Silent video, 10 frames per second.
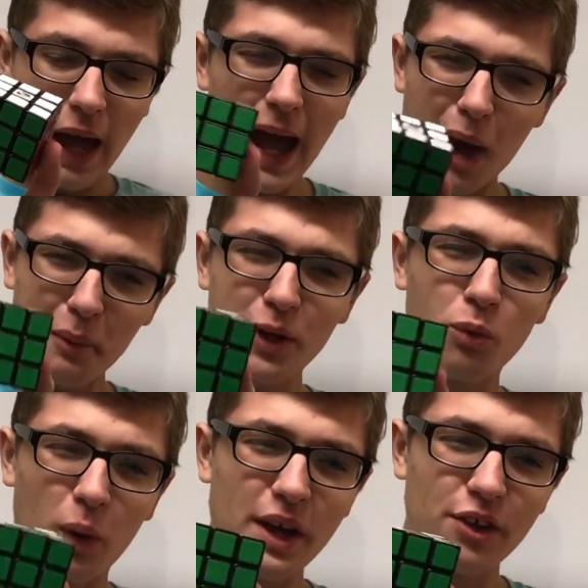how many
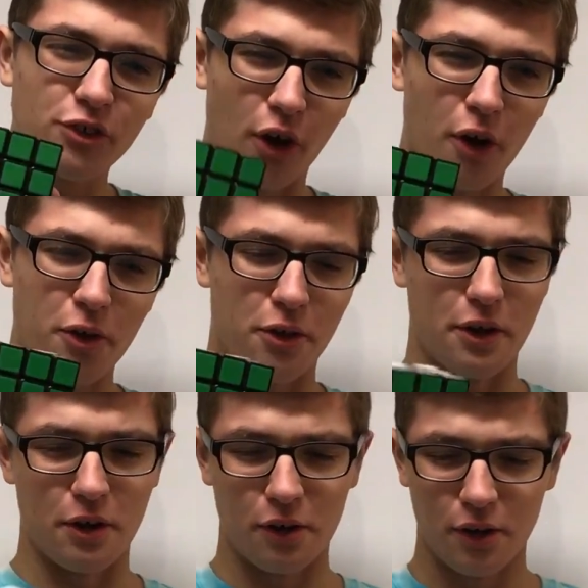ways are
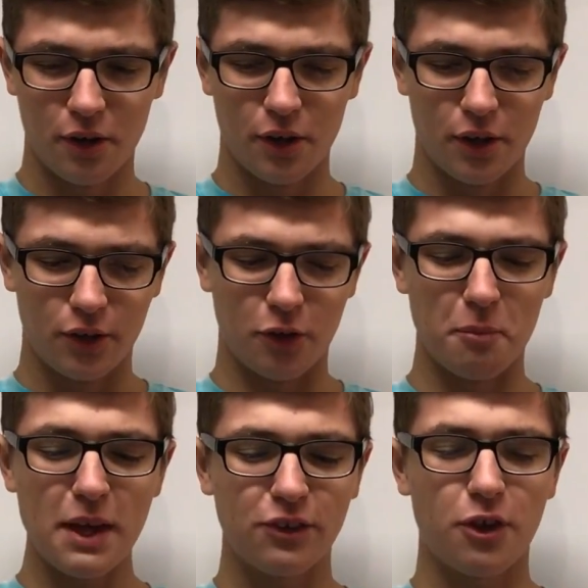there to
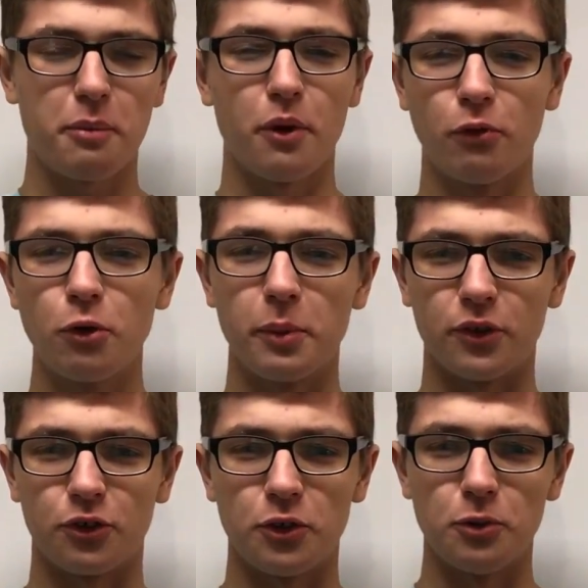mess up a
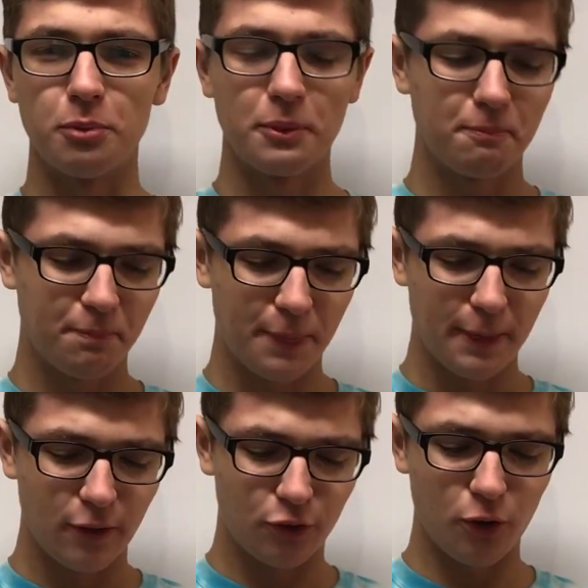Rubik's
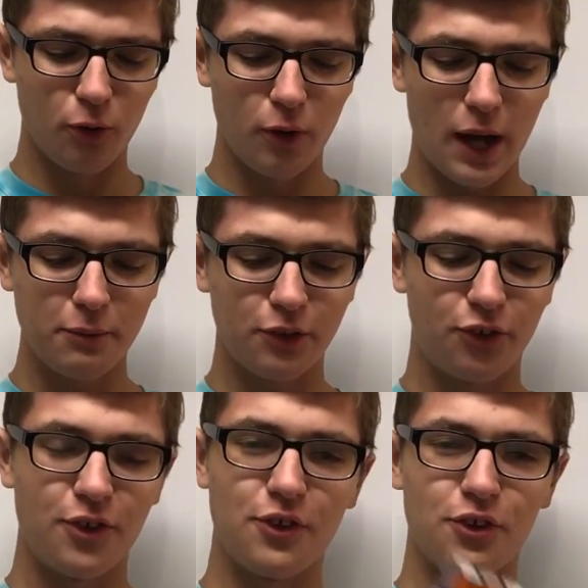Cube? So
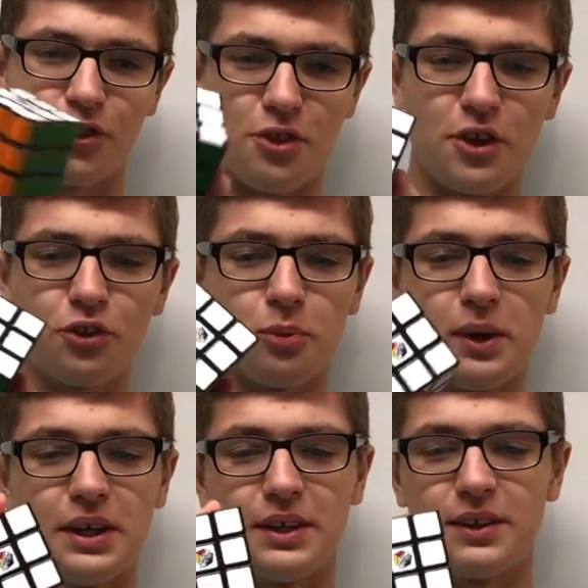obviously there's this
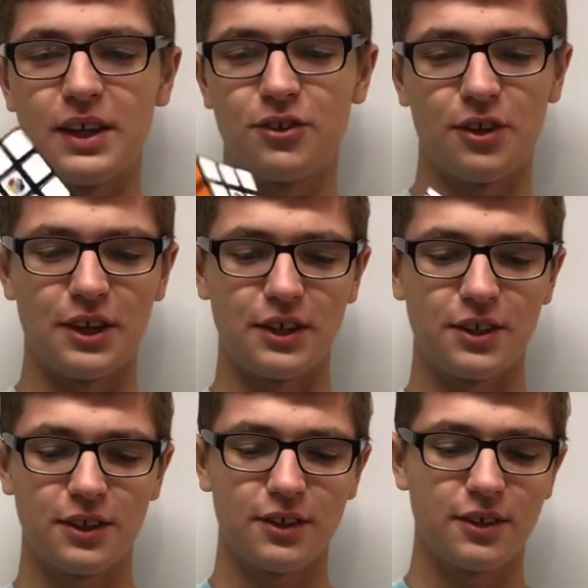way, that's like,
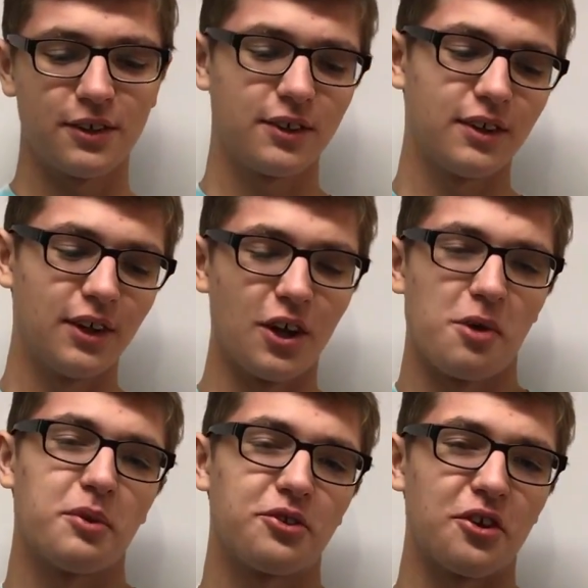it
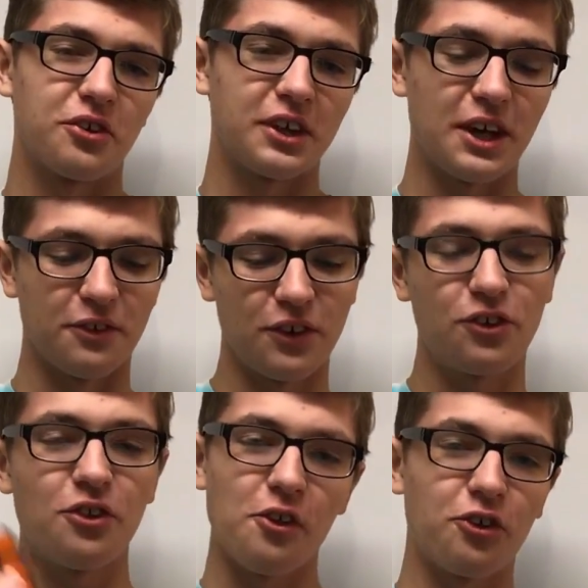almost doesn't count. This
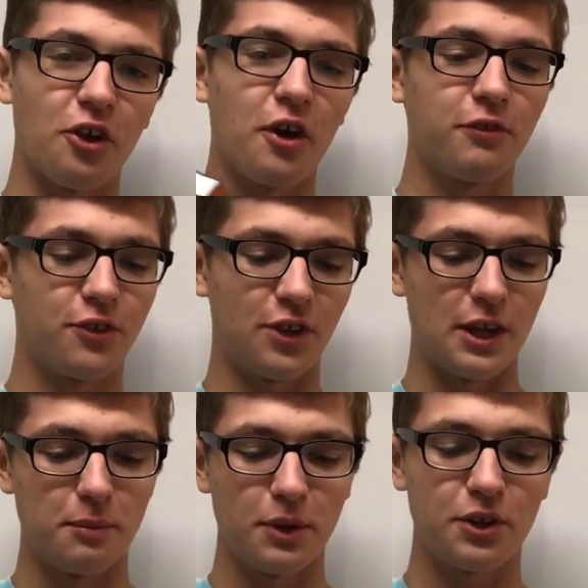is the solved
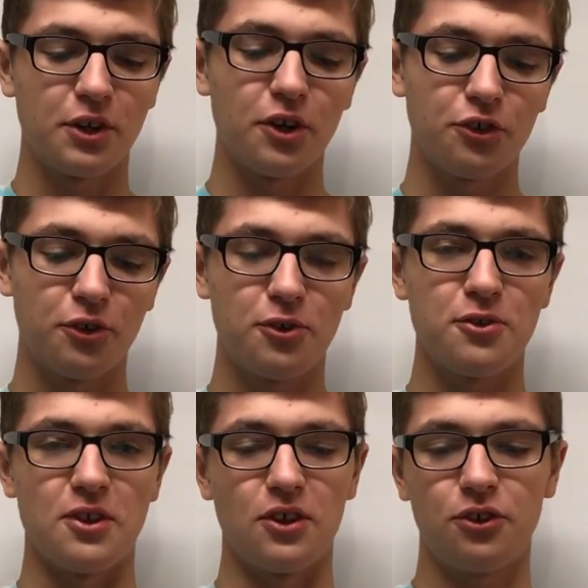state, but you can also do
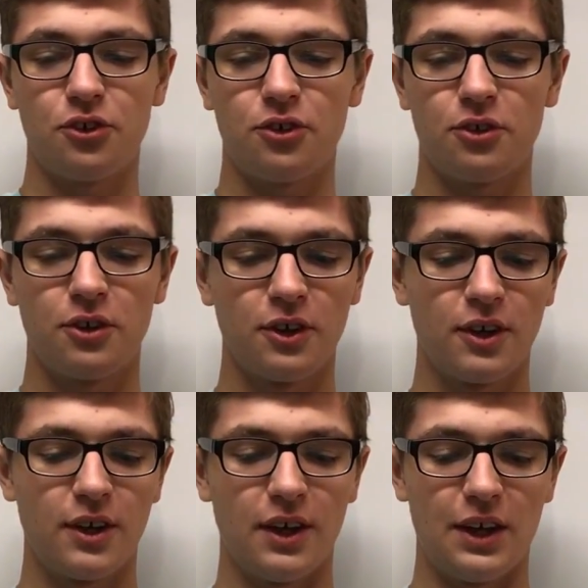this,
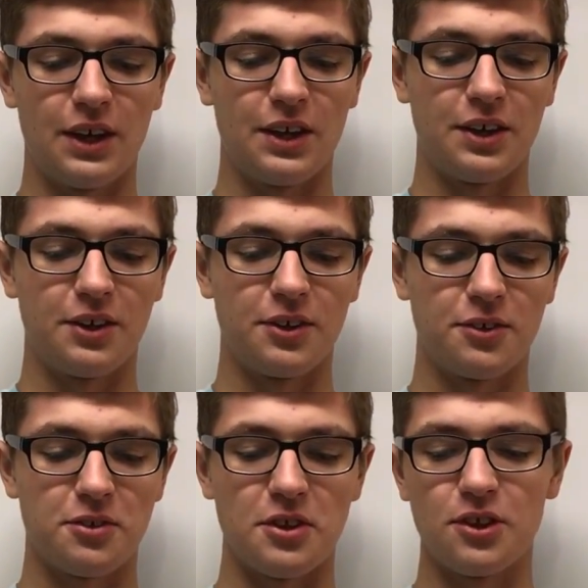and
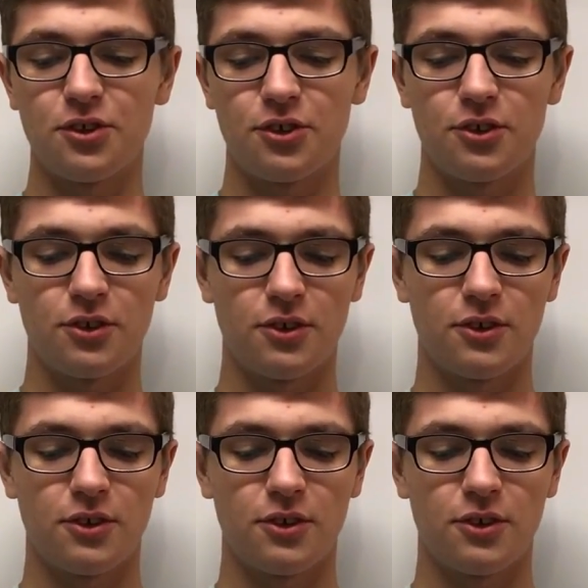this,